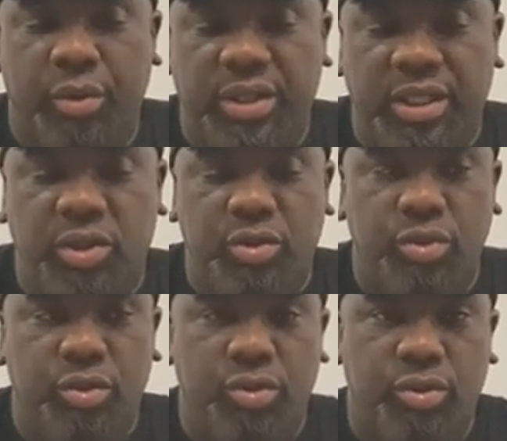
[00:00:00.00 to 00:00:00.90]
wanted
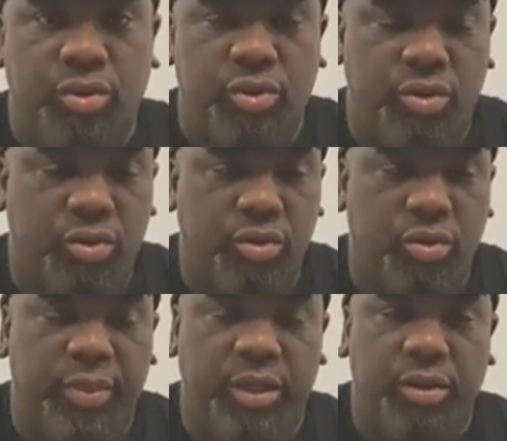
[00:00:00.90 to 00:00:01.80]

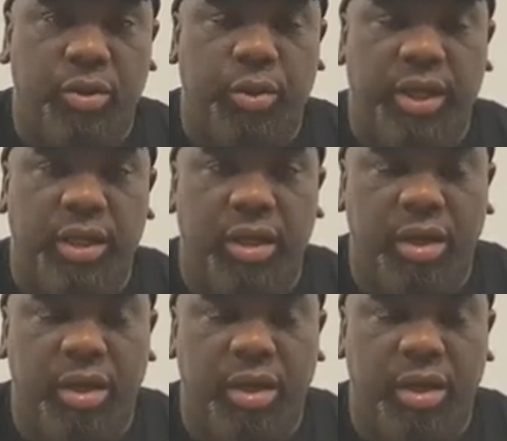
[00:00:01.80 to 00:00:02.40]
to make a quick